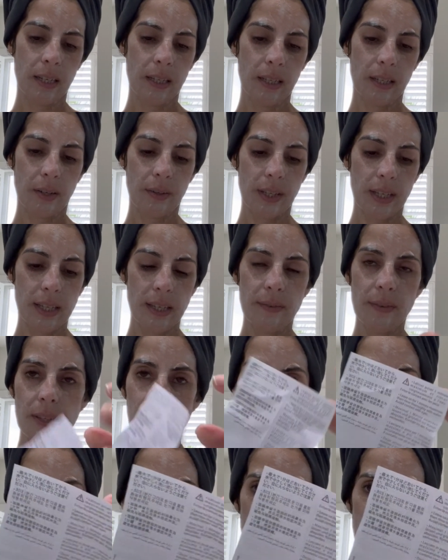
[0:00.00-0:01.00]
they give you
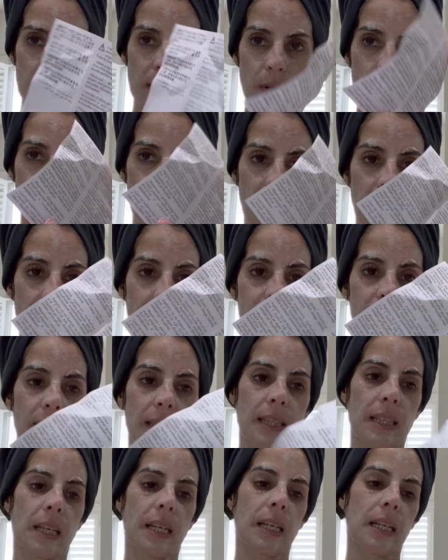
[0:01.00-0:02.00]
like this little
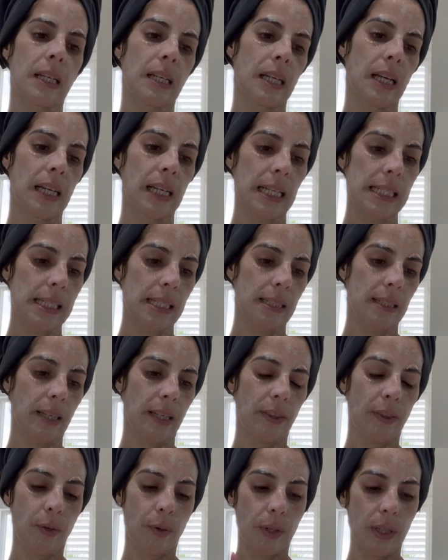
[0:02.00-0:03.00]
pamphlet thing, and it's in
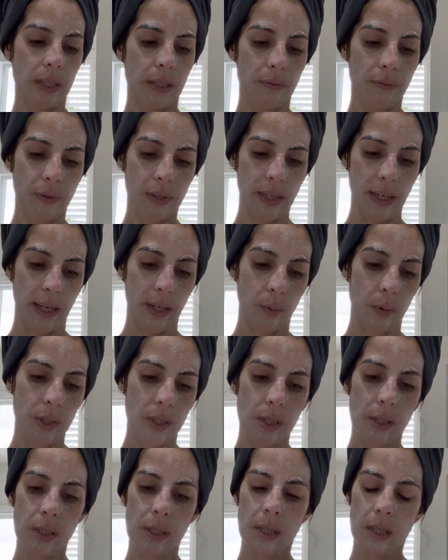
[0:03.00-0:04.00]
like 30 different
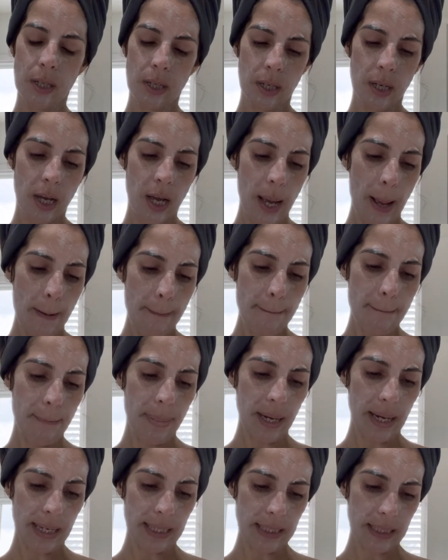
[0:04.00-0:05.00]
languages,
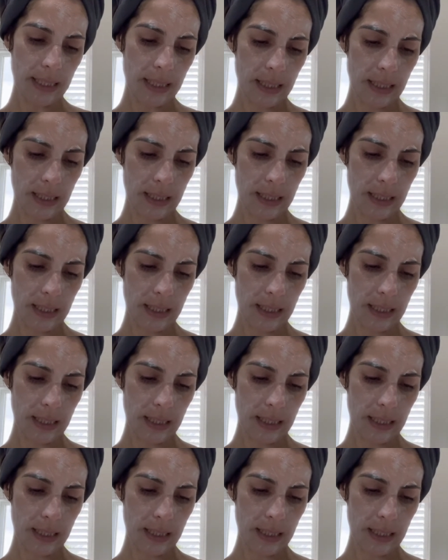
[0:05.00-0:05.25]
but